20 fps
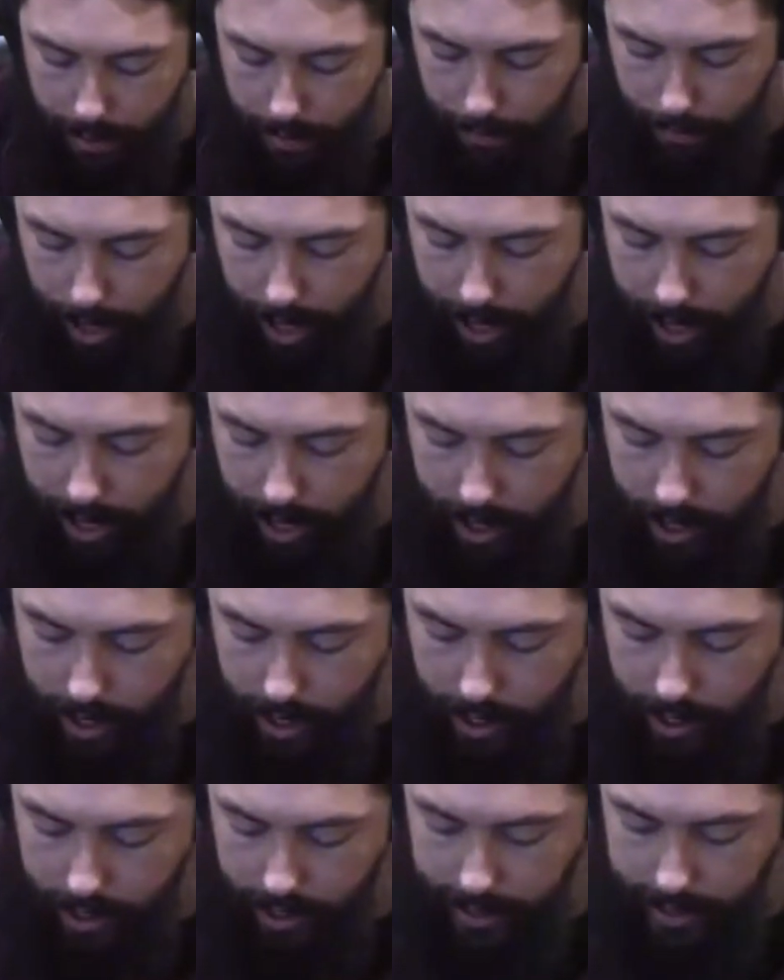
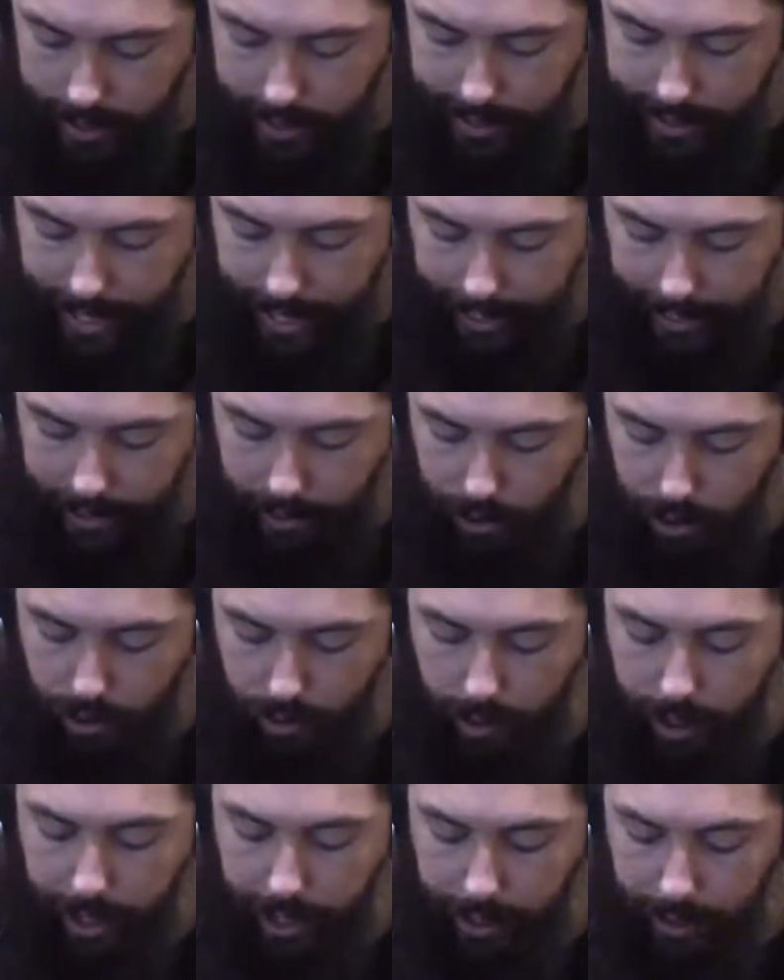My second
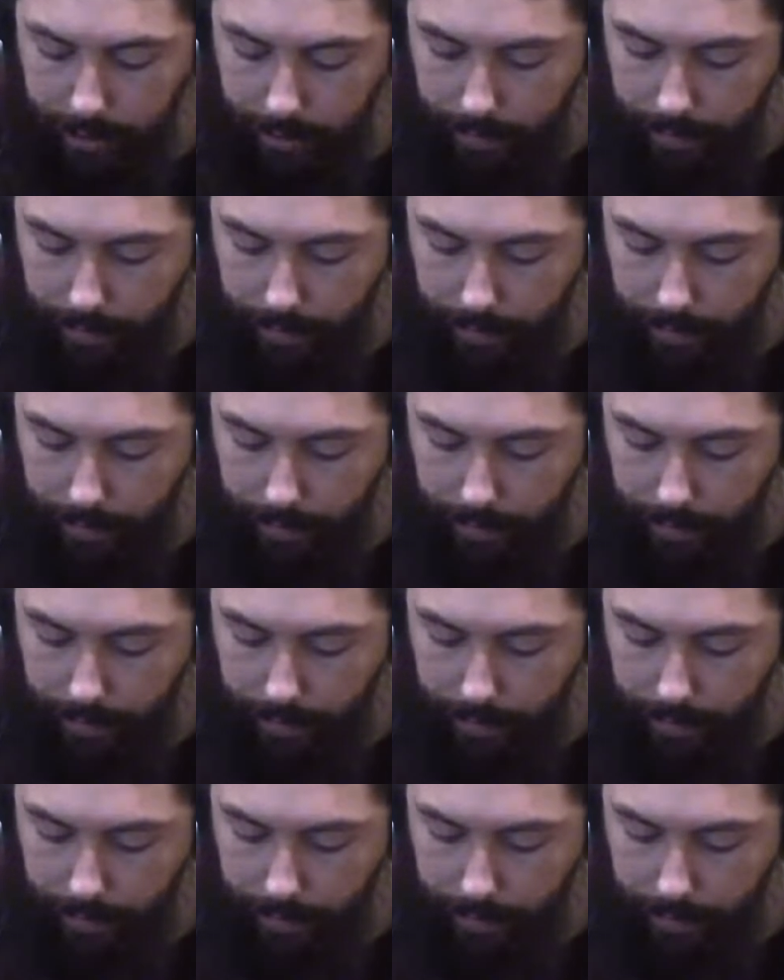string